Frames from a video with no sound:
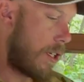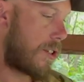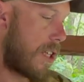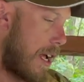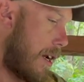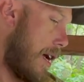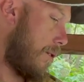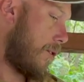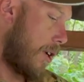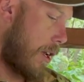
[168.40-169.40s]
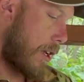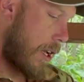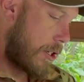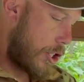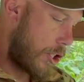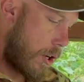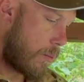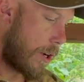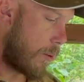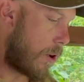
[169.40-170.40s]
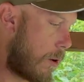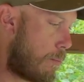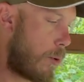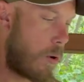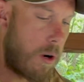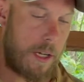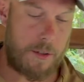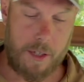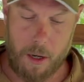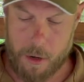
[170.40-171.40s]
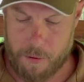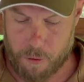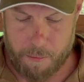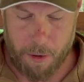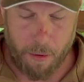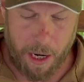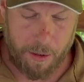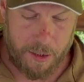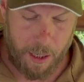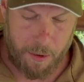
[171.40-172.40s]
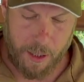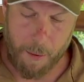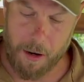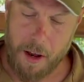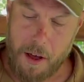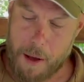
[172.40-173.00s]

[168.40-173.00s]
stand out so you don't get shot while boar hunting or whatever in Bulgaria, so those come on.